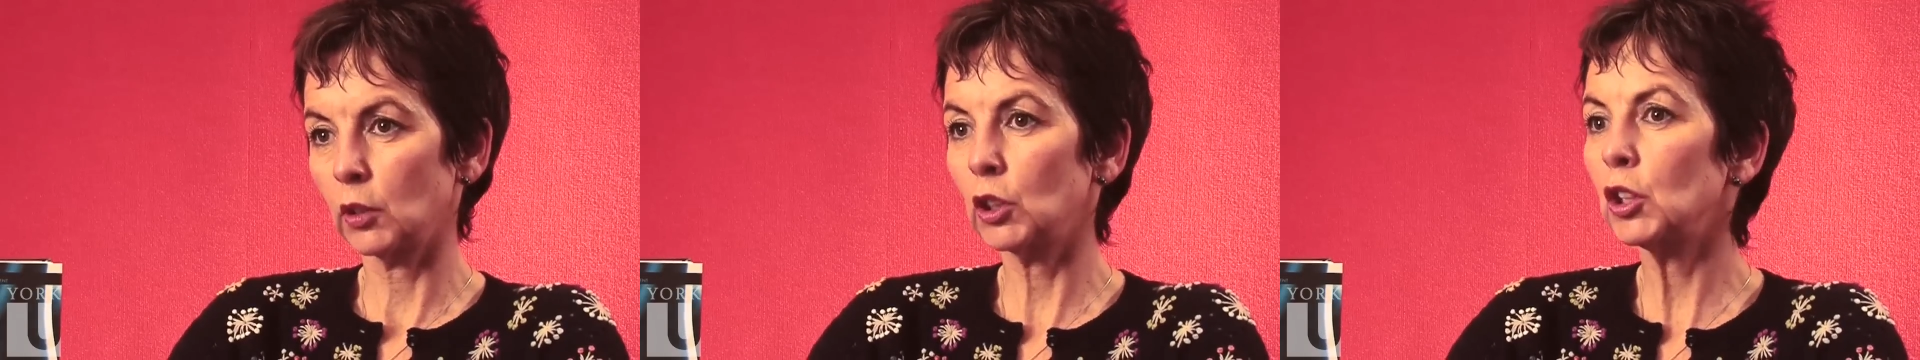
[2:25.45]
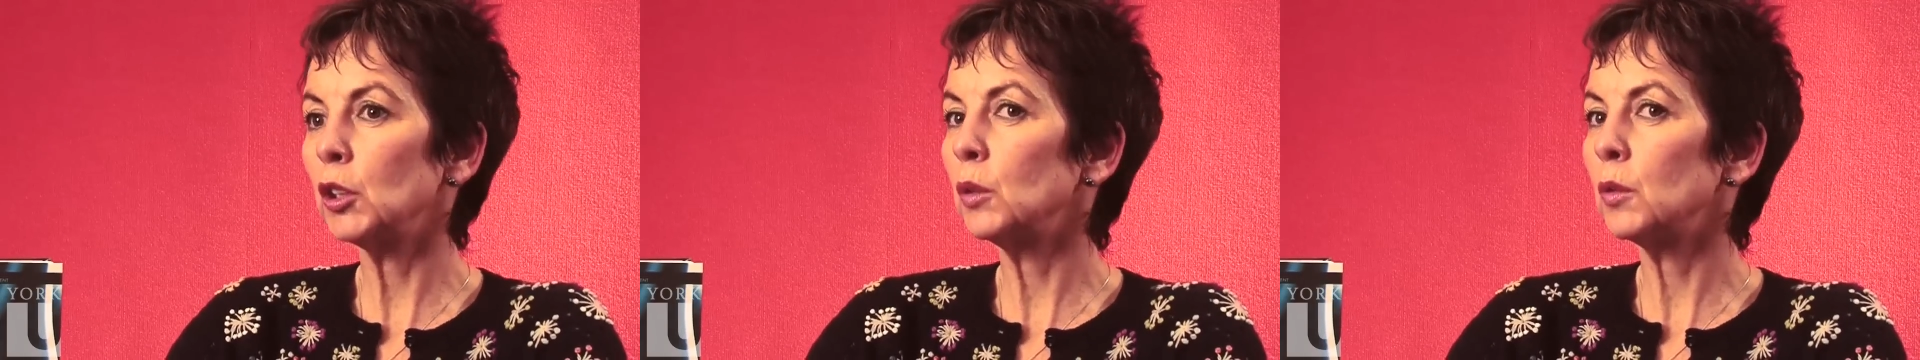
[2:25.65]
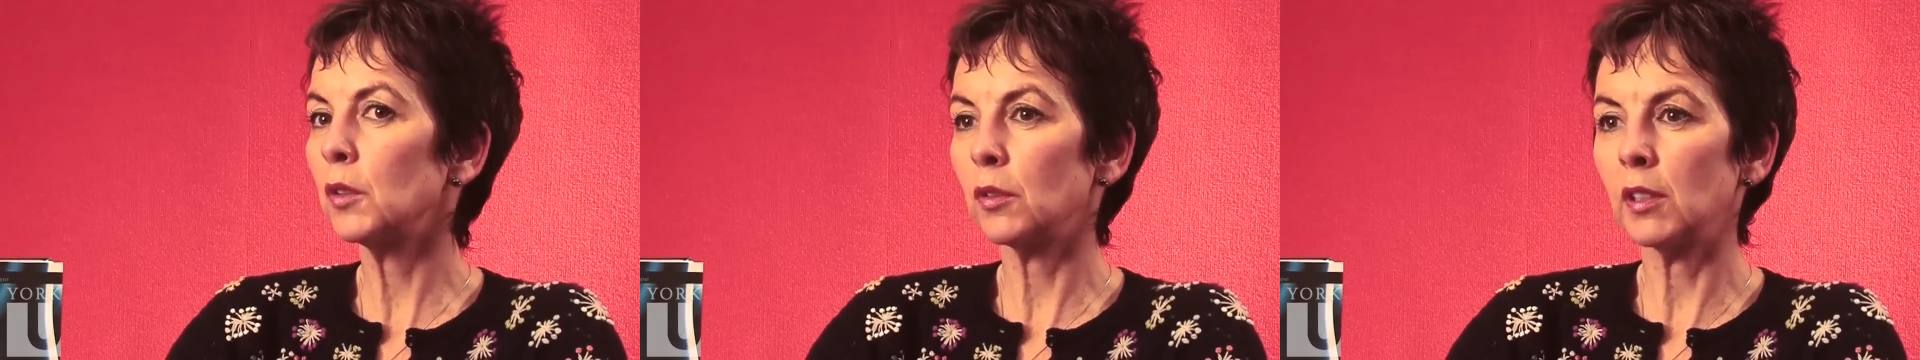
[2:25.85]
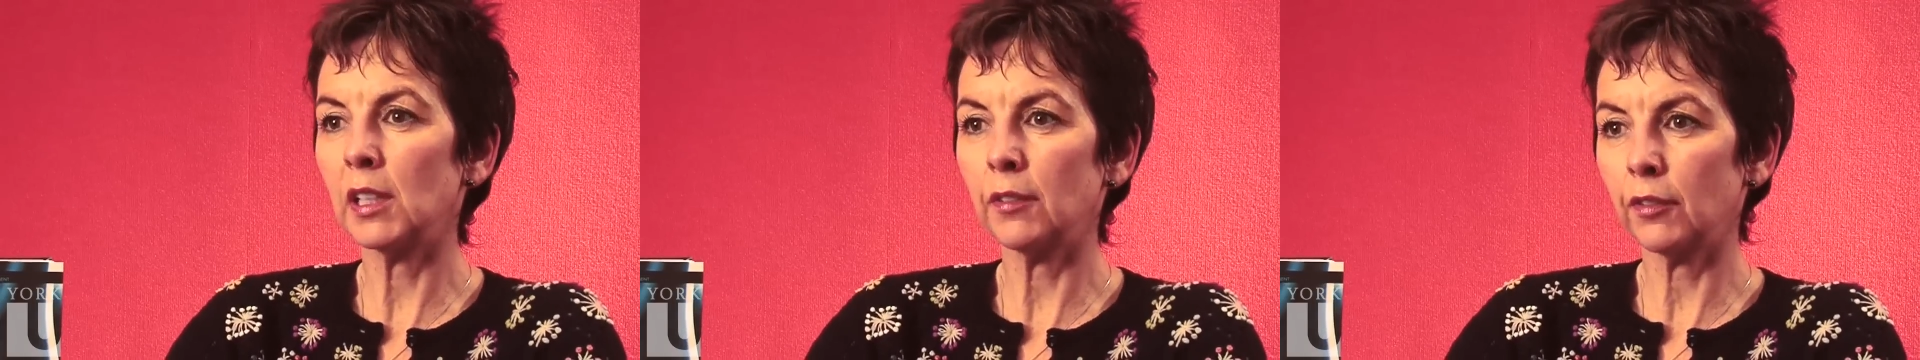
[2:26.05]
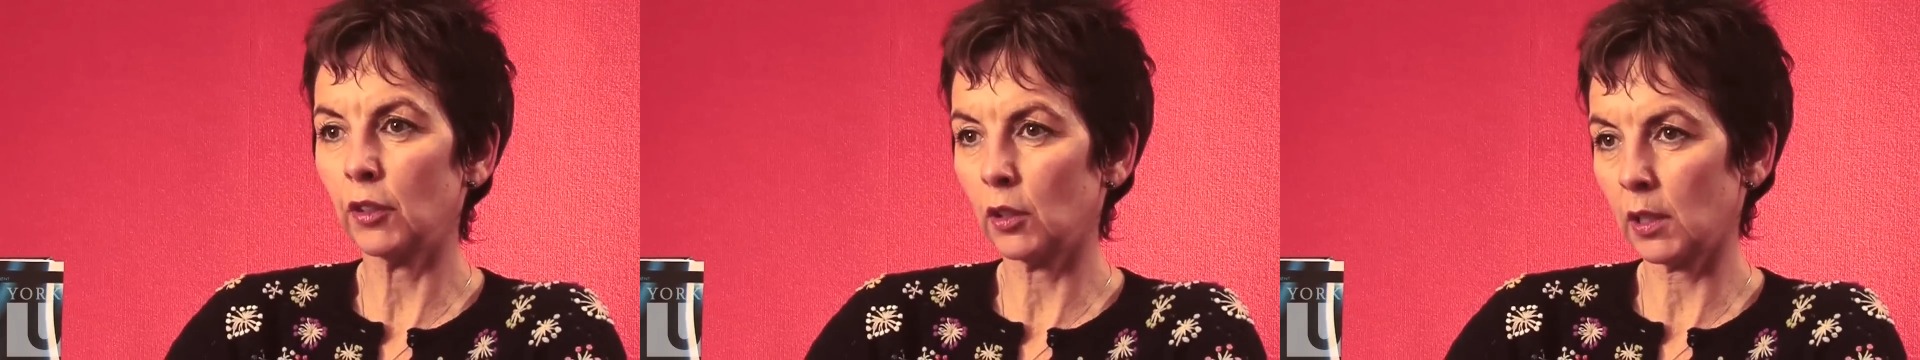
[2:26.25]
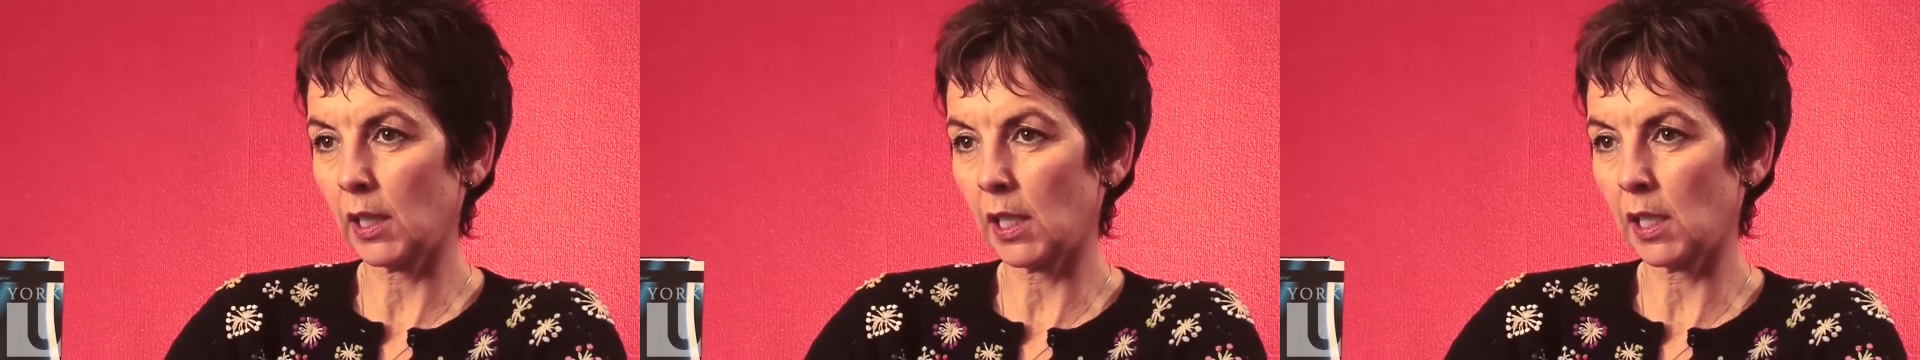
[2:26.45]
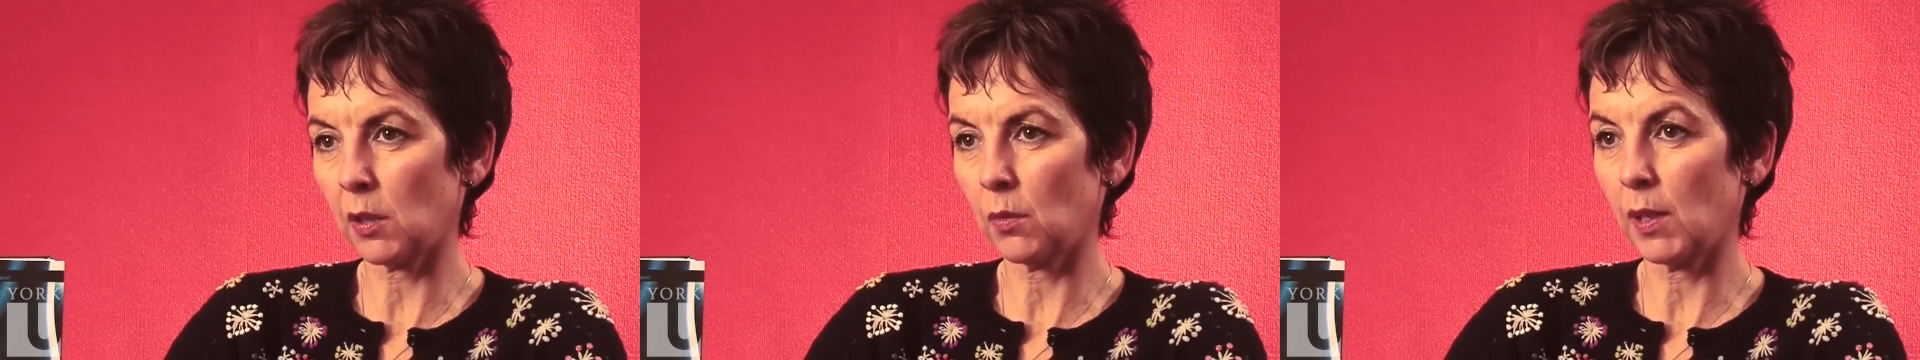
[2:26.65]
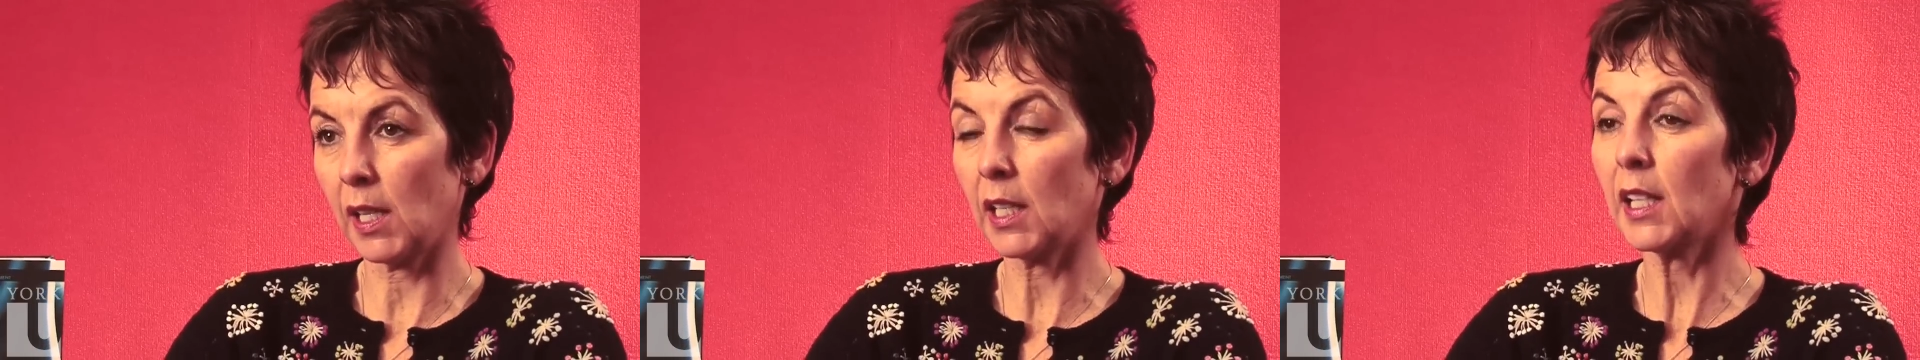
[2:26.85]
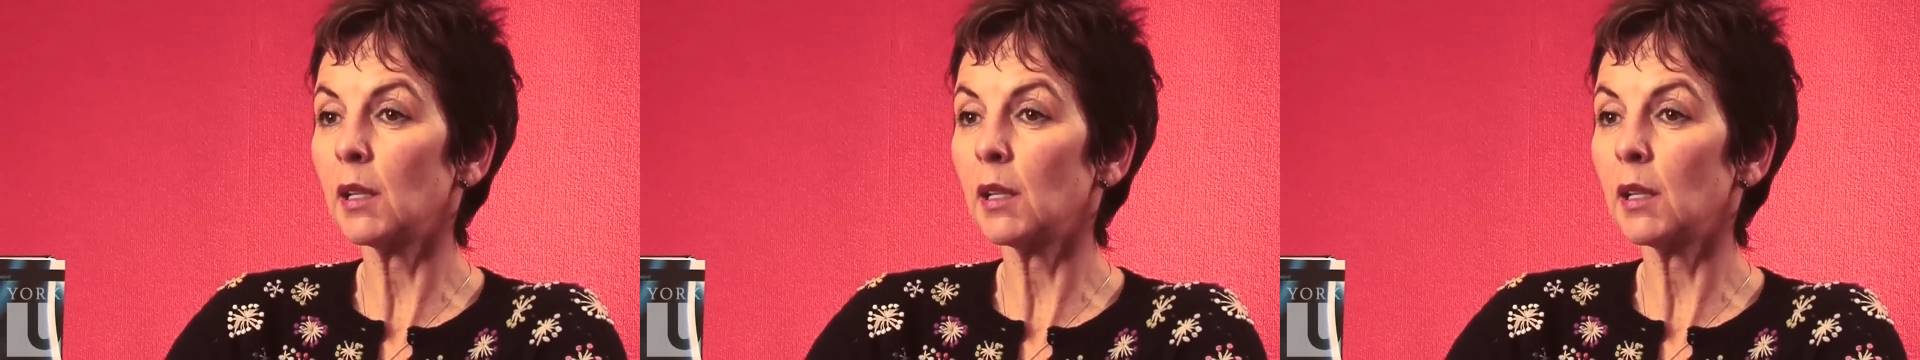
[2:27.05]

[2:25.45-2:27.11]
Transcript: two, three, four days a week.